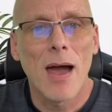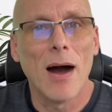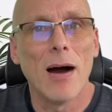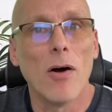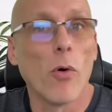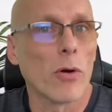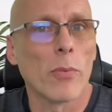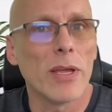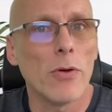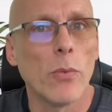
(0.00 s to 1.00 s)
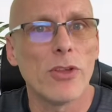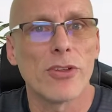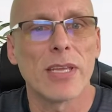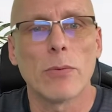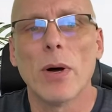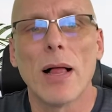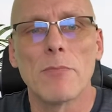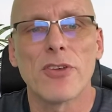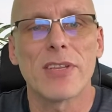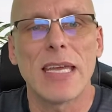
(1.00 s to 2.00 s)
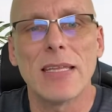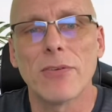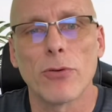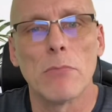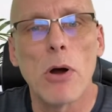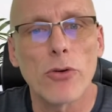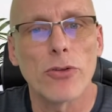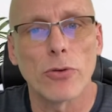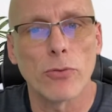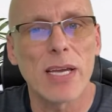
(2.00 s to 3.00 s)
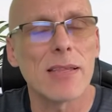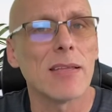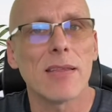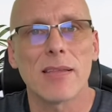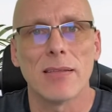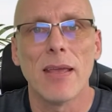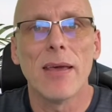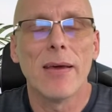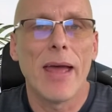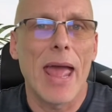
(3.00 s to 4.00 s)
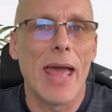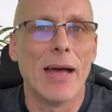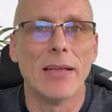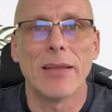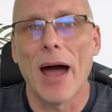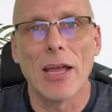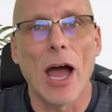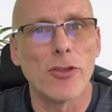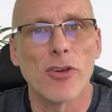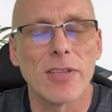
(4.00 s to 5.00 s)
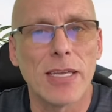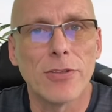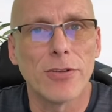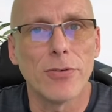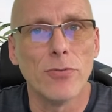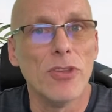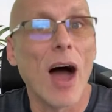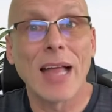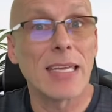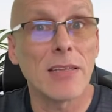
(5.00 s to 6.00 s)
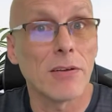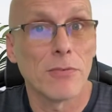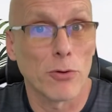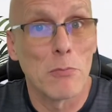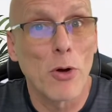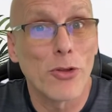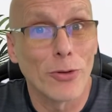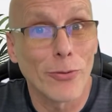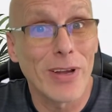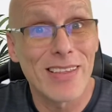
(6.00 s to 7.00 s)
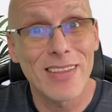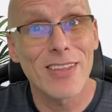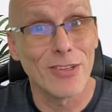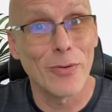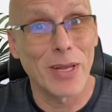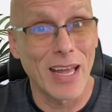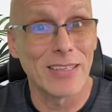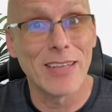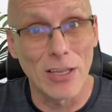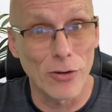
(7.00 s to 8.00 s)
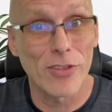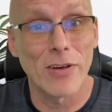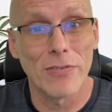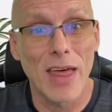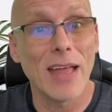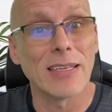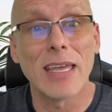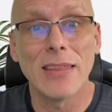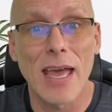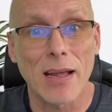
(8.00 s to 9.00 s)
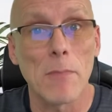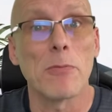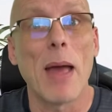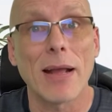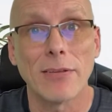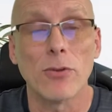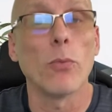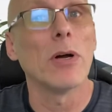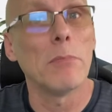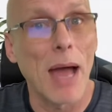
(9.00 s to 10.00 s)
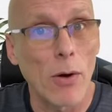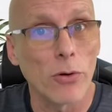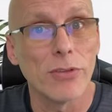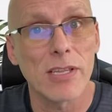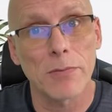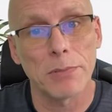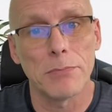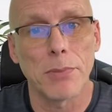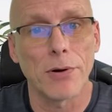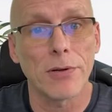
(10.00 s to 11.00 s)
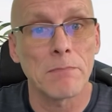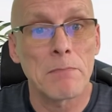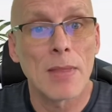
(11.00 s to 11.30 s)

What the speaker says: or we just think, well, I'm just eating for emotional reasons, and I just need to not eat for emotional reasons. You know, we kind of tell ourselves that. Again, that comes back to the willpower discipline part.